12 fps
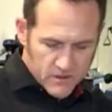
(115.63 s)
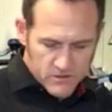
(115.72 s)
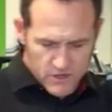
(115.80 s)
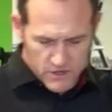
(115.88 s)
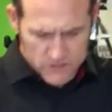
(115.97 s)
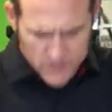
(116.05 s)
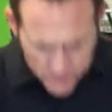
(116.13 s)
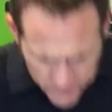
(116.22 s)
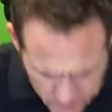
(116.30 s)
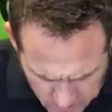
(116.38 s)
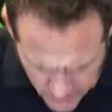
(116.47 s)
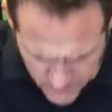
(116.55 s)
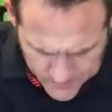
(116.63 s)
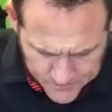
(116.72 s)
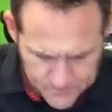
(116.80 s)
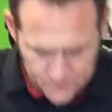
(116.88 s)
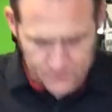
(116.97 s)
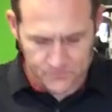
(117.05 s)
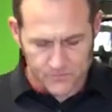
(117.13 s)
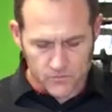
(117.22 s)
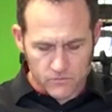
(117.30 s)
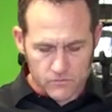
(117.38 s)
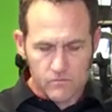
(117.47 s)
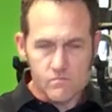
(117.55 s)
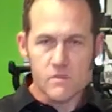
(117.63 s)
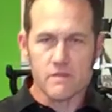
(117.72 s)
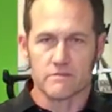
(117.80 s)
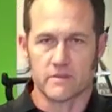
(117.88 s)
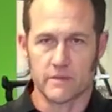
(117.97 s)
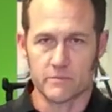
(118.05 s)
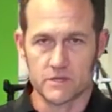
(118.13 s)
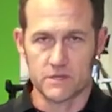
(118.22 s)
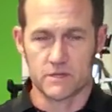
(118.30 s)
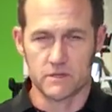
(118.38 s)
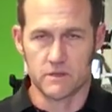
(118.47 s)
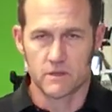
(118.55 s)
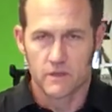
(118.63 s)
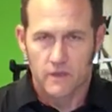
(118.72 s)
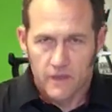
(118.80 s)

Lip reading: so here's how we do this. Same position,